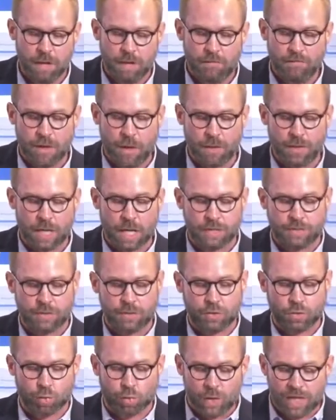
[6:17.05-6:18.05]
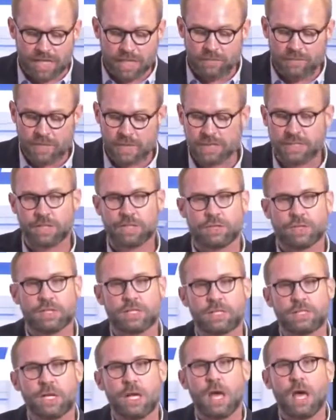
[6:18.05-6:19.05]
following a string of
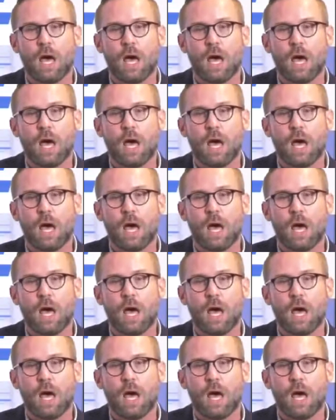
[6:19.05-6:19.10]
decisions